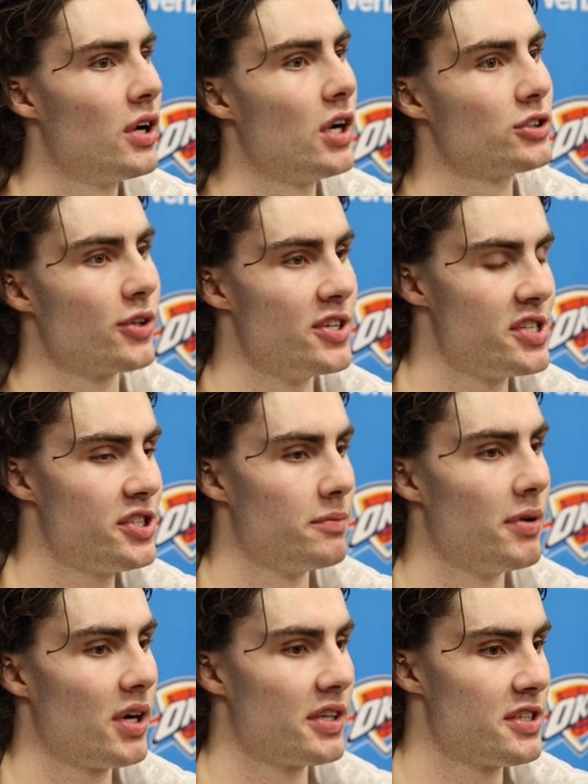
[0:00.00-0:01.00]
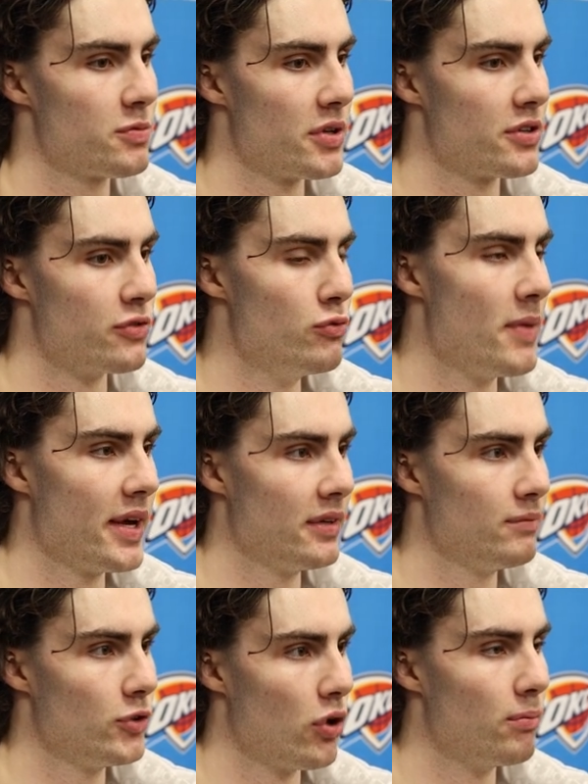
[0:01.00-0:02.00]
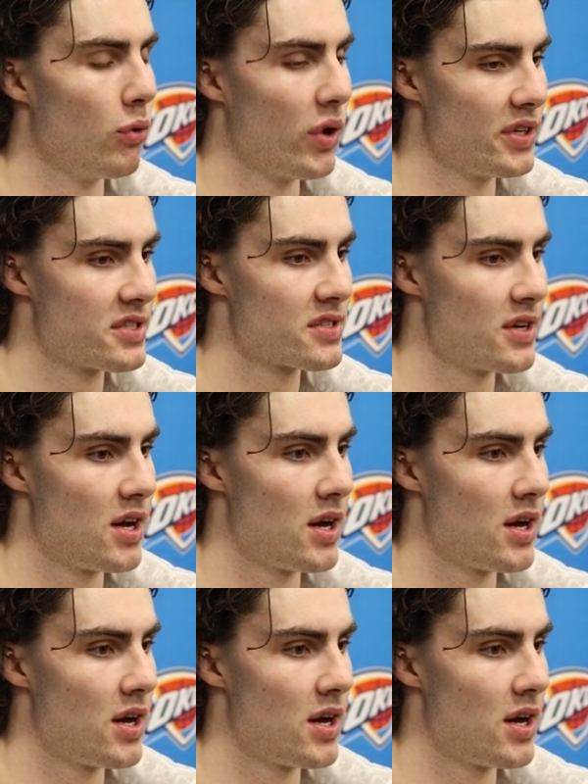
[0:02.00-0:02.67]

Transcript: uh, transition buckets were the two main you know points.